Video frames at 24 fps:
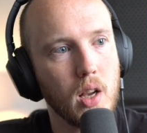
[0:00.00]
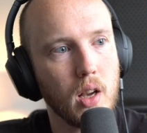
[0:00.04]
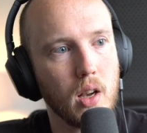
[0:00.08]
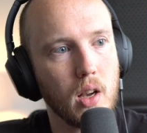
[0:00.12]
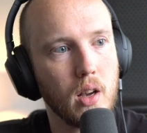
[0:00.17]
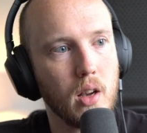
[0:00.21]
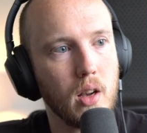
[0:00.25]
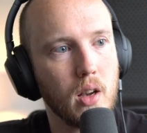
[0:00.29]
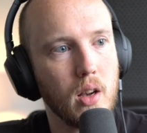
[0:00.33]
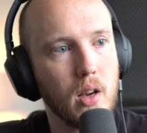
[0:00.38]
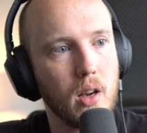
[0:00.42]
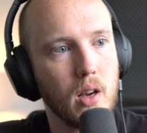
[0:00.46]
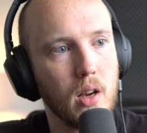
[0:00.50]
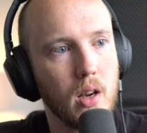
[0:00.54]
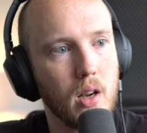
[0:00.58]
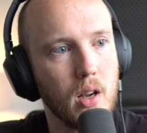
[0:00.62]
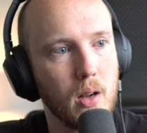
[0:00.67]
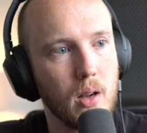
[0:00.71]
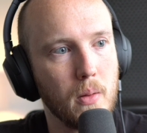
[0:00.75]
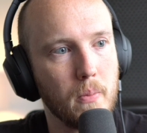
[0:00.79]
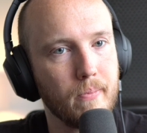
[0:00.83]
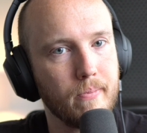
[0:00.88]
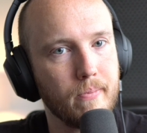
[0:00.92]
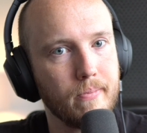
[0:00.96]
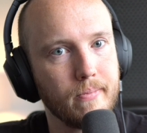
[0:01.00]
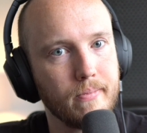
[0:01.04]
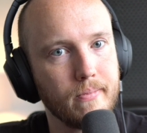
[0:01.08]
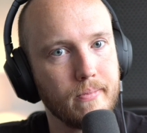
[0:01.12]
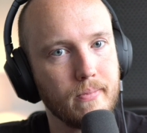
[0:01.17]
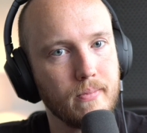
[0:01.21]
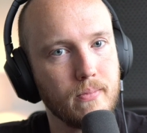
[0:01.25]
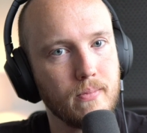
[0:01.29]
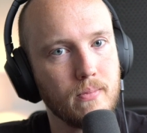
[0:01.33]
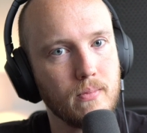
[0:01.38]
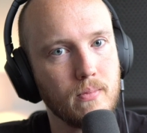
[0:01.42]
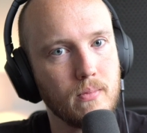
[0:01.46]

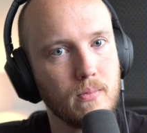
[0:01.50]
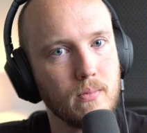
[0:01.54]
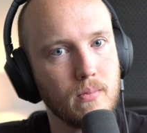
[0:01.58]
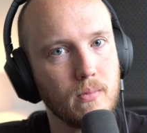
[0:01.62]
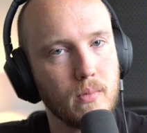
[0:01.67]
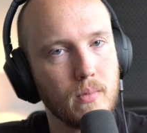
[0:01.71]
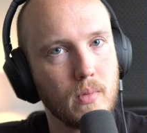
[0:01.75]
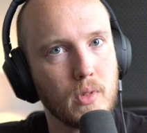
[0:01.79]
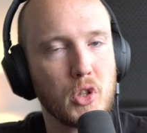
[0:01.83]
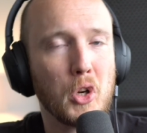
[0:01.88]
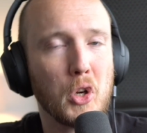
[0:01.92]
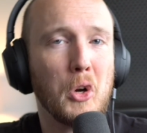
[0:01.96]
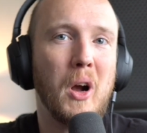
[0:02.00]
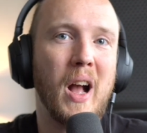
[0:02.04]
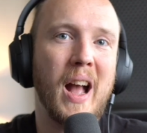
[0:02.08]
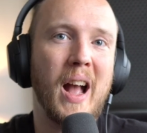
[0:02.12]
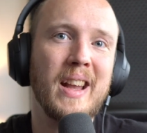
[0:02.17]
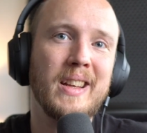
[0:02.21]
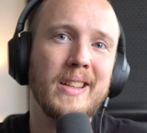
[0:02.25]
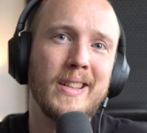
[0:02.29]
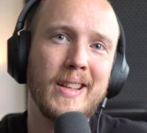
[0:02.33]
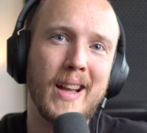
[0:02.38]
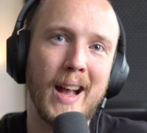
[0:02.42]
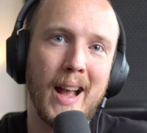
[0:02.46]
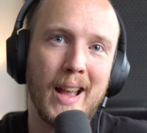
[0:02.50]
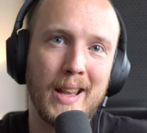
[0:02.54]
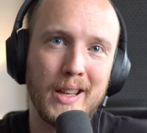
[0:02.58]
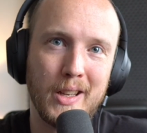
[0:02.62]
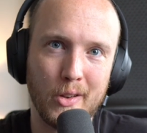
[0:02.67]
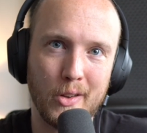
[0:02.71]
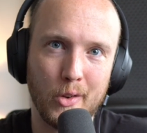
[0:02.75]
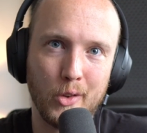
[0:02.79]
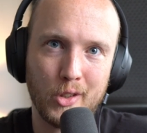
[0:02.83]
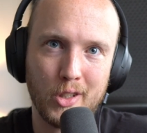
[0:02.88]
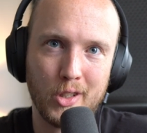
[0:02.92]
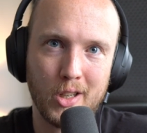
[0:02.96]
So I
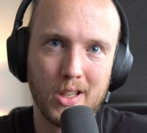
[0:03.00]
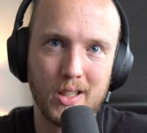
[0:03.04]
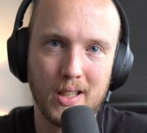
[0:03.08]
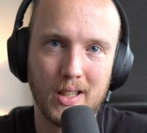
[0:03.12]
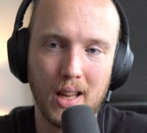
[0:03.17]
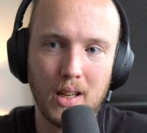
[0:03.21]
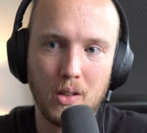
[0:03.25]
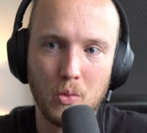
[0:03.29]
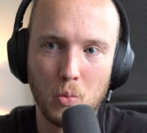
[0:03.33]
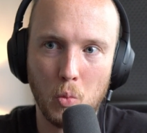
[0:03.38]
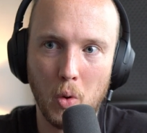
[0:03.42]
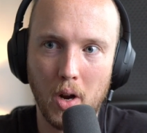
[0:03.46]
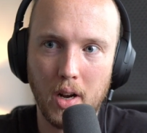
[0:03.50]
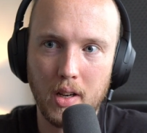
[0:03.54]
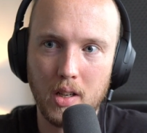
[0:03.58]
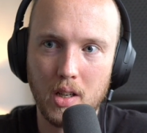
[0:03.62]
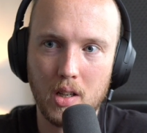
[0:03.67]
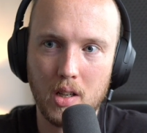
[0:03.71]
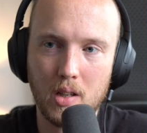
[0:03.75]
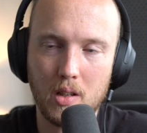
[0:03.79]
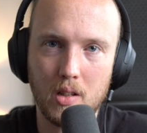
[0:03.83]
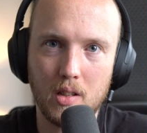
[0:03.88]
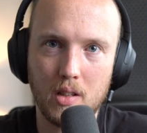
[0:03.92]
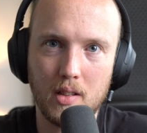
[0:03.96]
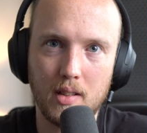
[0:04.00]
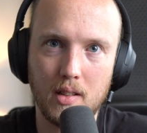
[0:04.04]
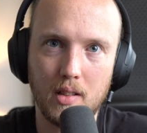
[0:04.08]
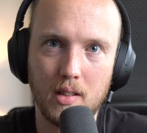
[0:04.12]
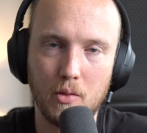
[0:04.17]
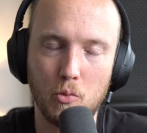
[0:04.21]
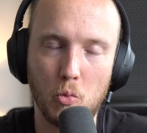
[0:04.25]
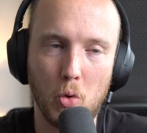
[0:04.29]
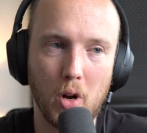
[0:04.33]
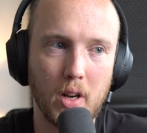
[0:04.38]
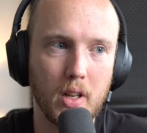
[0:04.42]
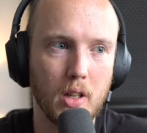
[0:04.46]
understand why
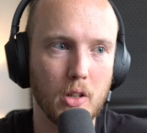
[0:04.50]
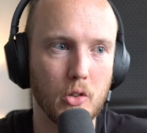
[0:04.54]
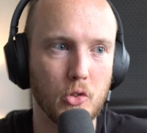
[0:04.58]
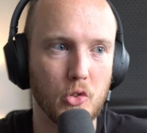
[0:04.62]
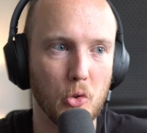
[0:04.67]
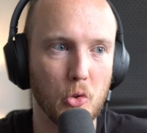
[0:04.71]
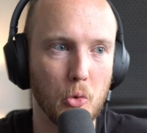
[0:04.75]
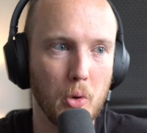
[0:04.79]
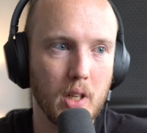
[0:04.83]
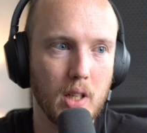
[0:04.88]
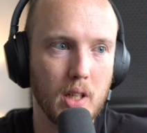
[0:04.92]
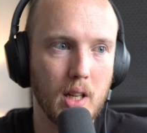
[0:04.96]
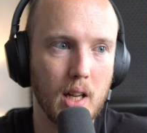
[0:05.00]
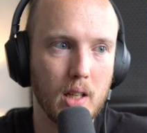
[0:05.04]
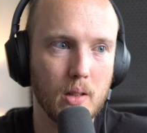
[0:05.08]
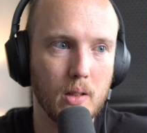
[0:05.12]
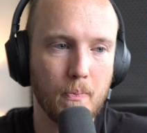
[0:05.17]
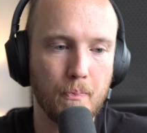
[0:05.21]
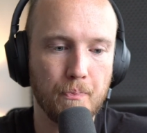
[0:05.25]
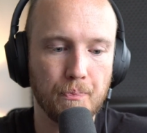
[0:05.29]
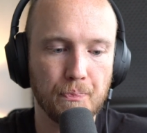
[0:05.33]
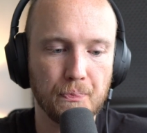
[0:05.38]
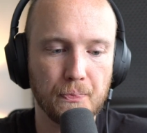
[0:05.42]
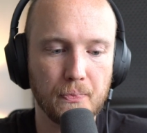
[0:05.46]
they're doing that,